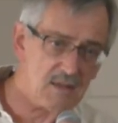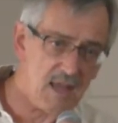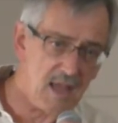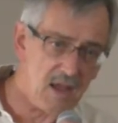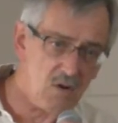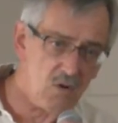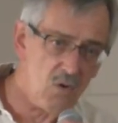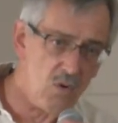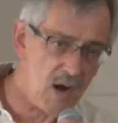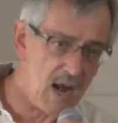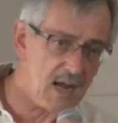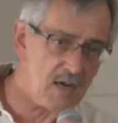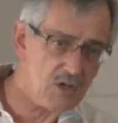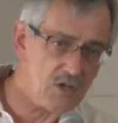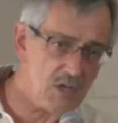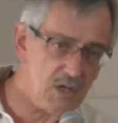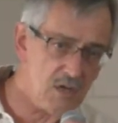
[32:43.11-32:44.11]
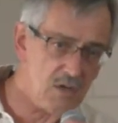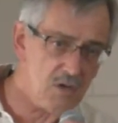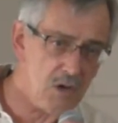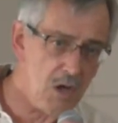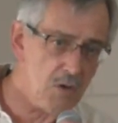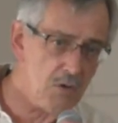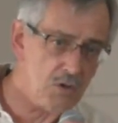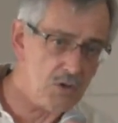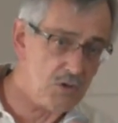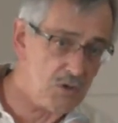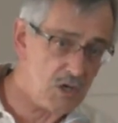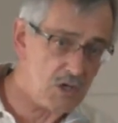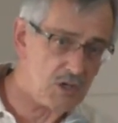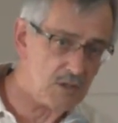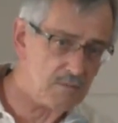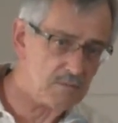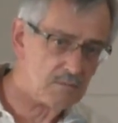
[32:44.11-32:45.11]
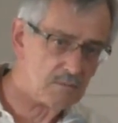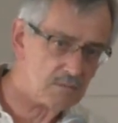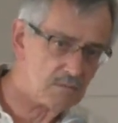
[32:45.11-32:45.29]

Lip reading: they're all energy and no nutrition.